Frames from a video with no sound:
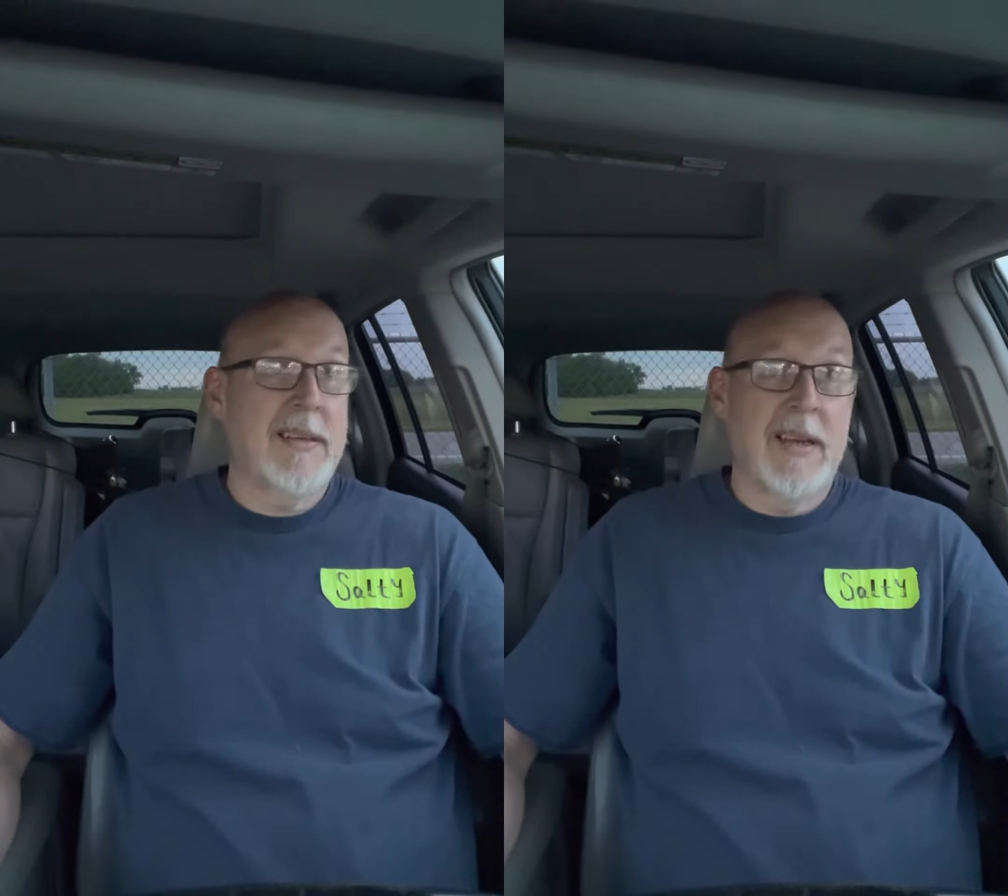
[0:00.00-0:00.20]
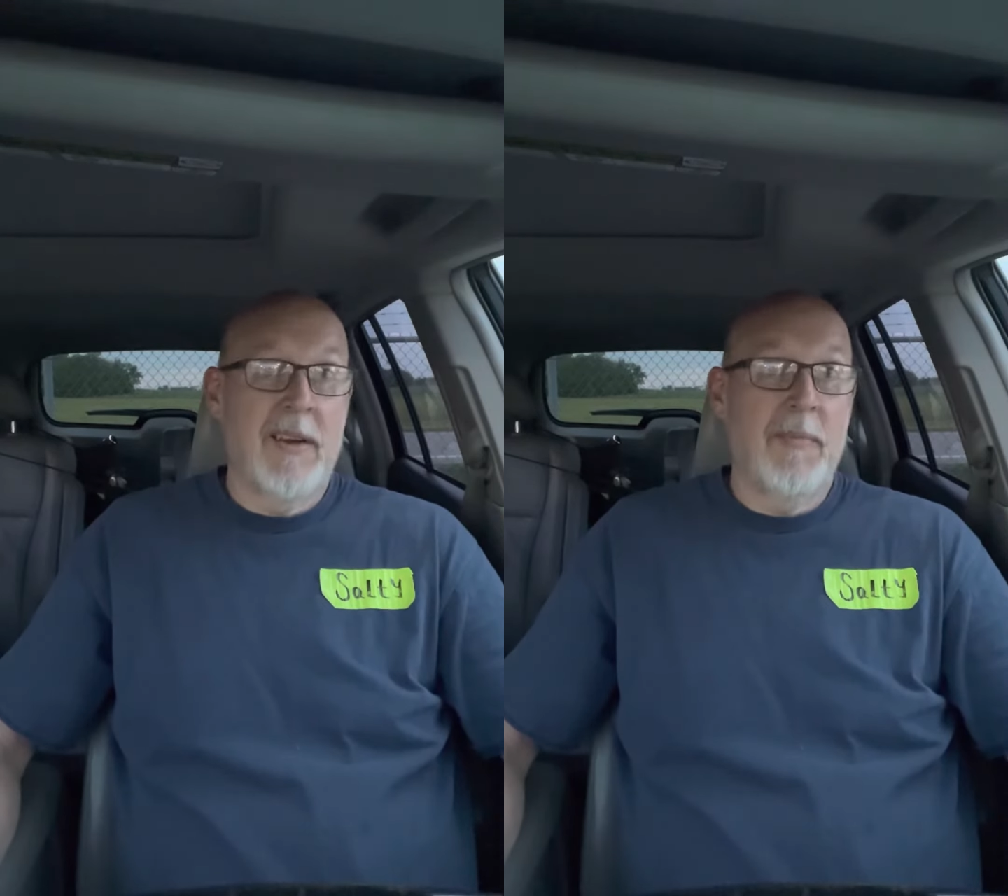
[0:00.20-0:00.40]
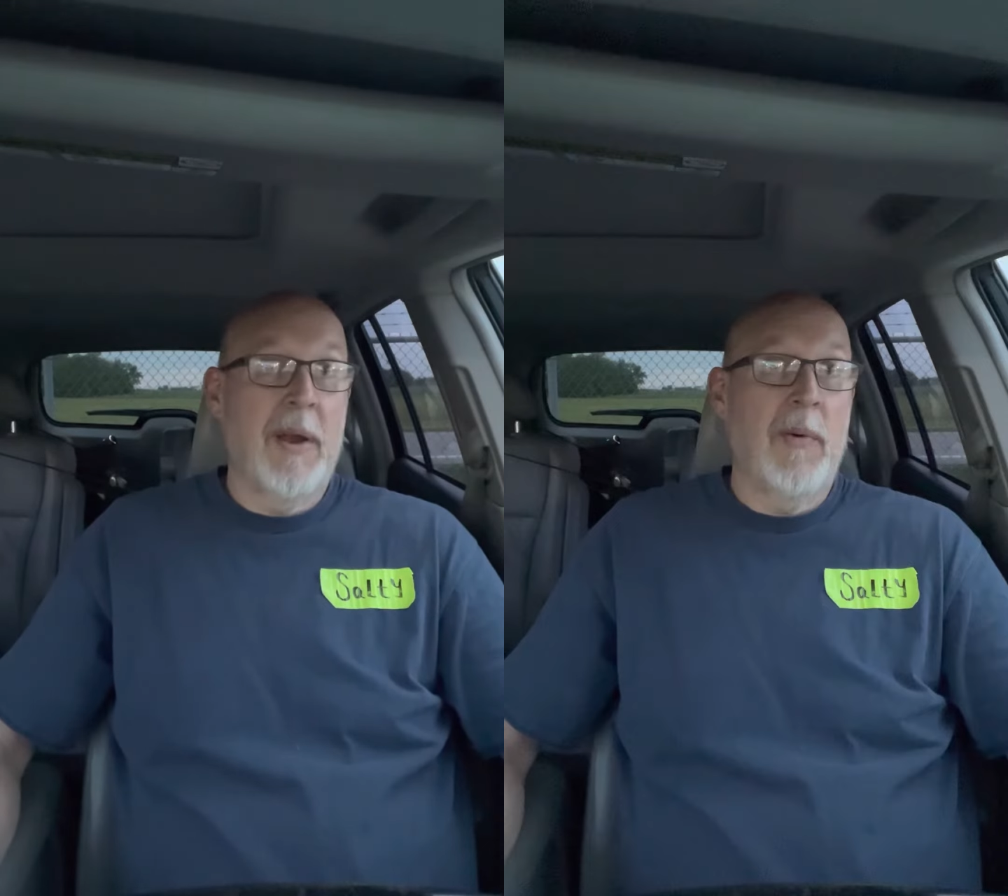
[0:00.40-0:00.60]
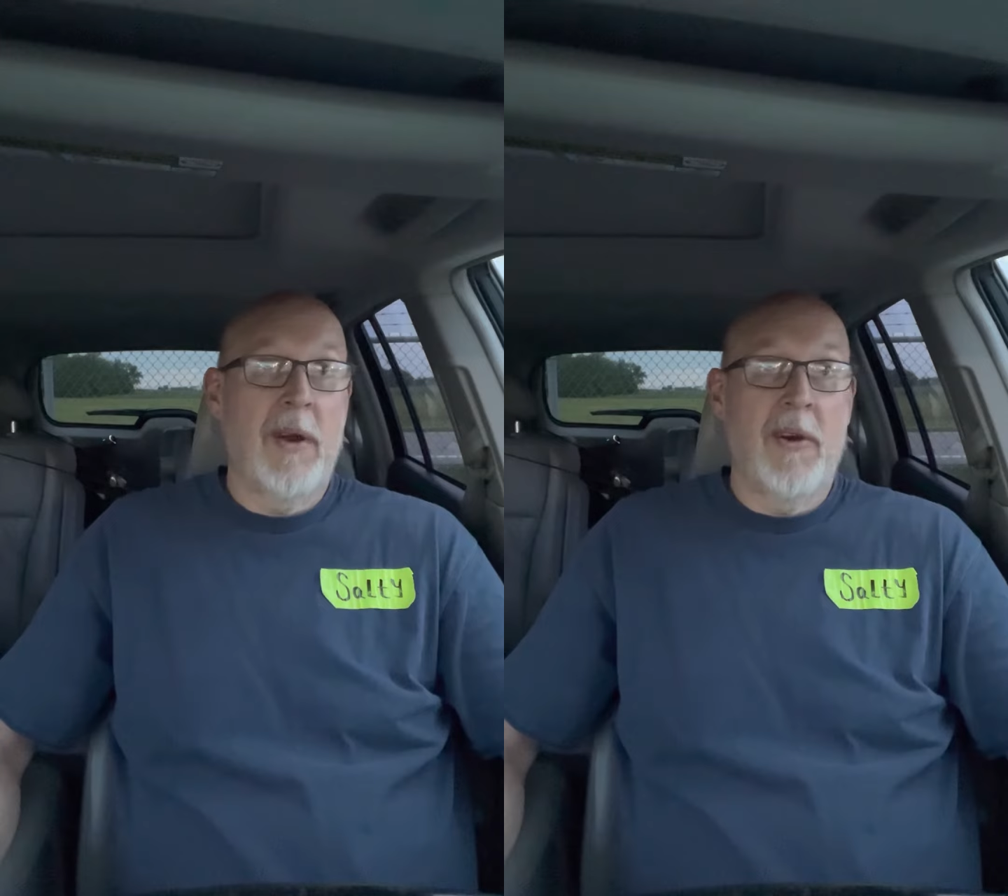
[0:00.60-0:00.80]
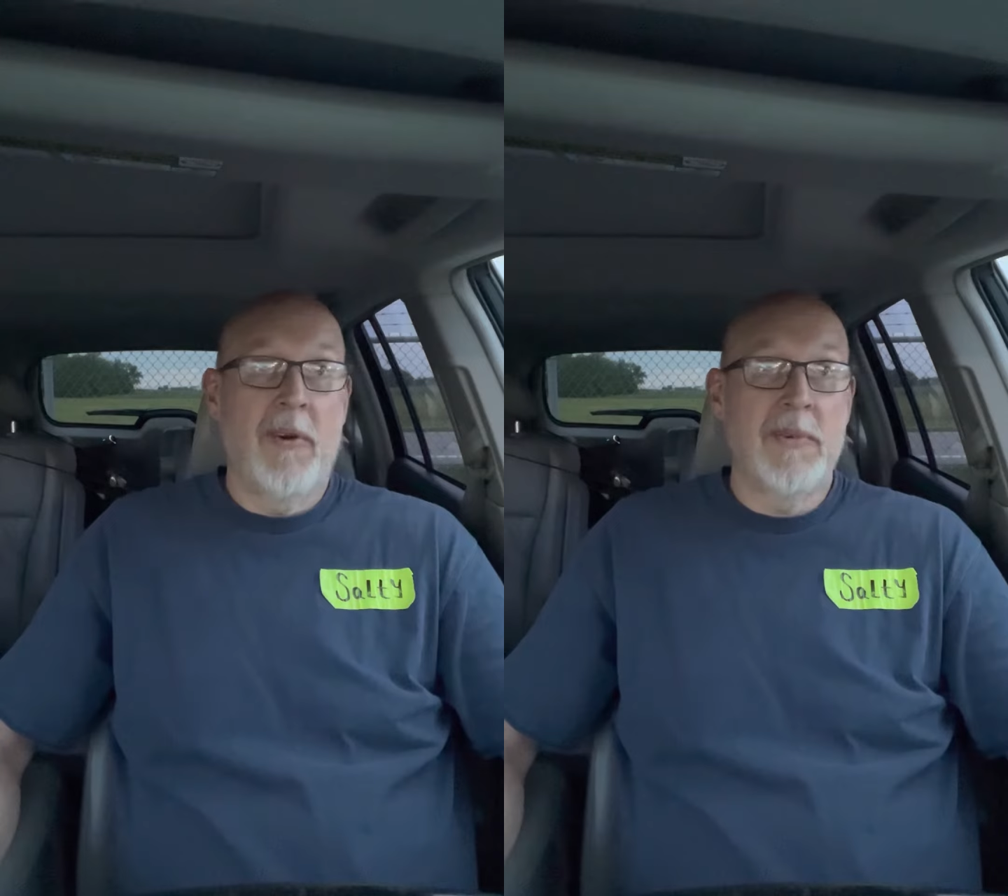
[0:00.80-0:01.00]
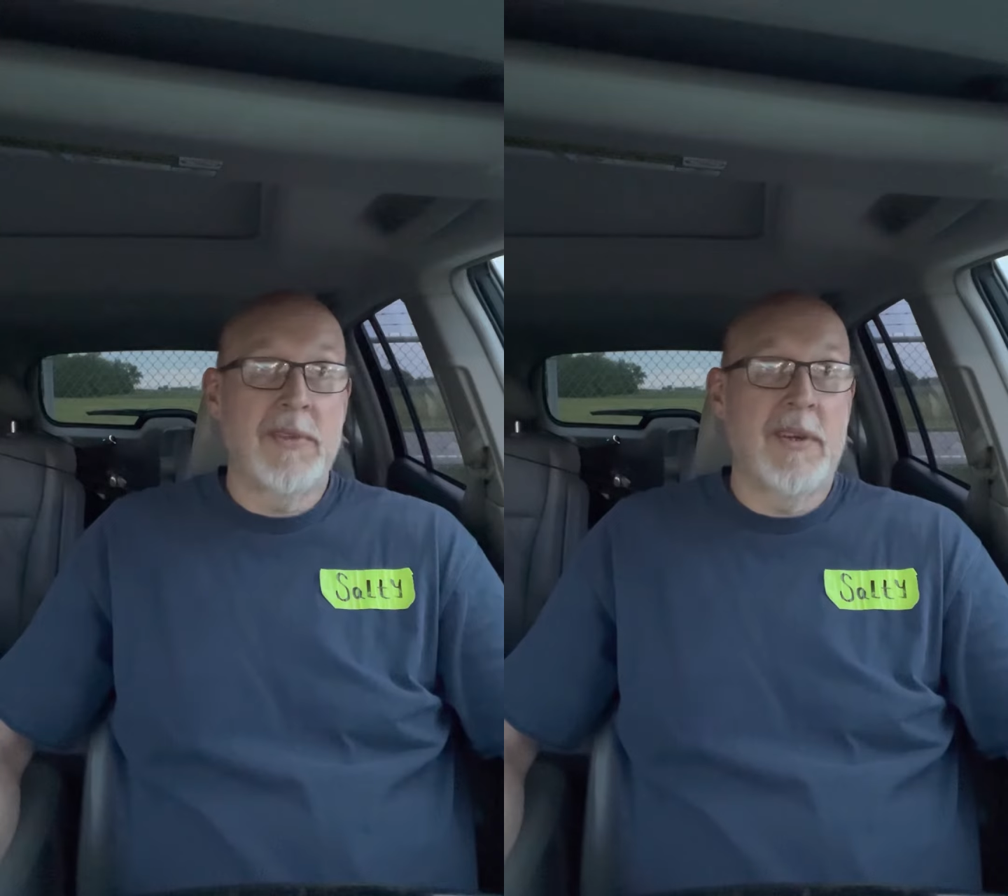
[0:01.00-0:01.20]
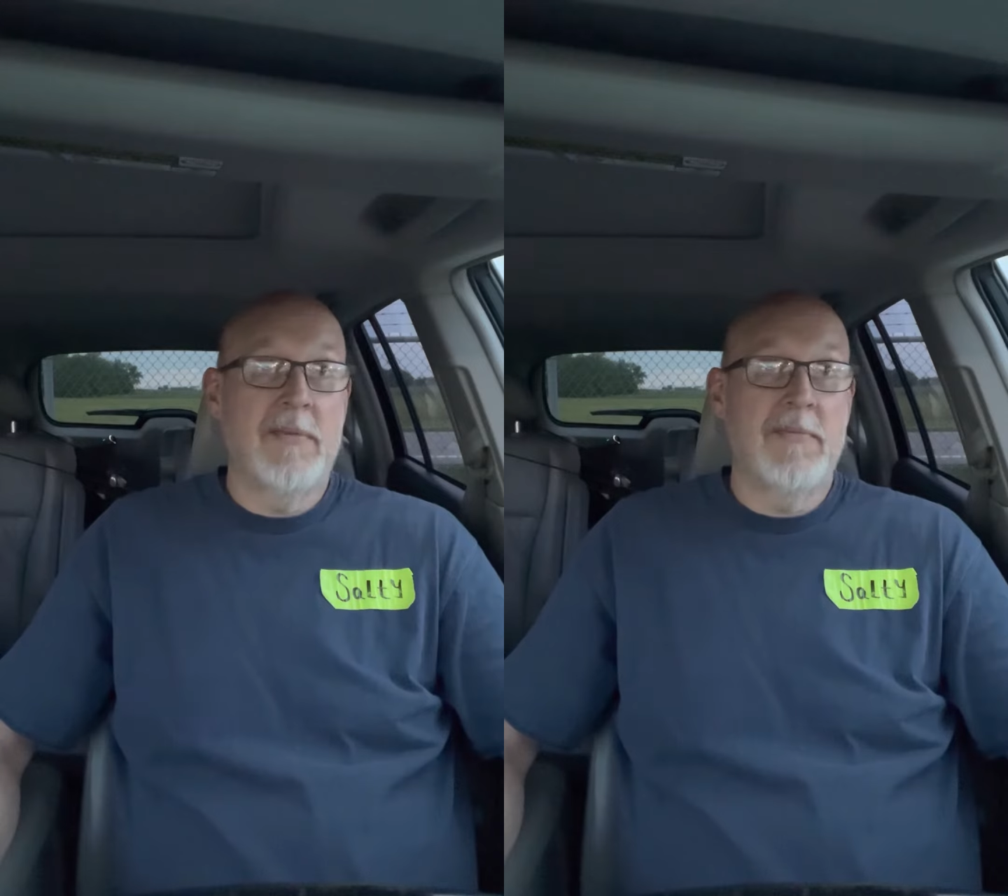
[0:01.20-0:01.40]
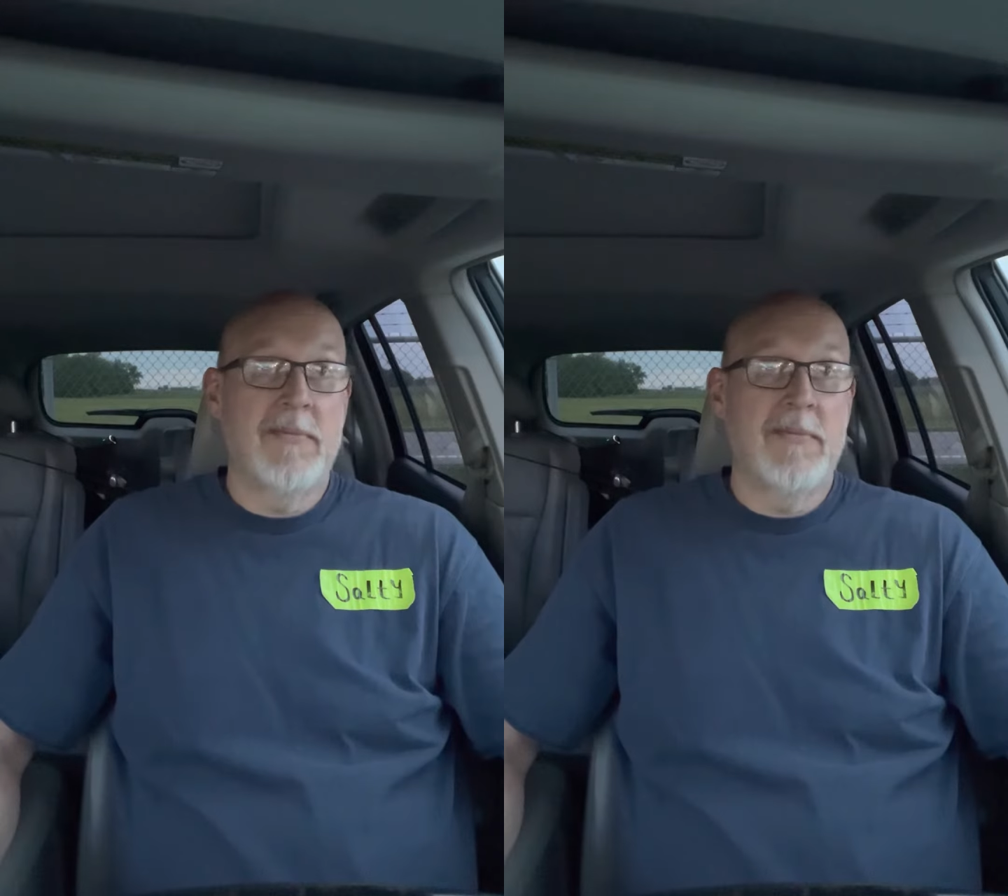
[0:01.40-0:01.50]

everybody went home or something.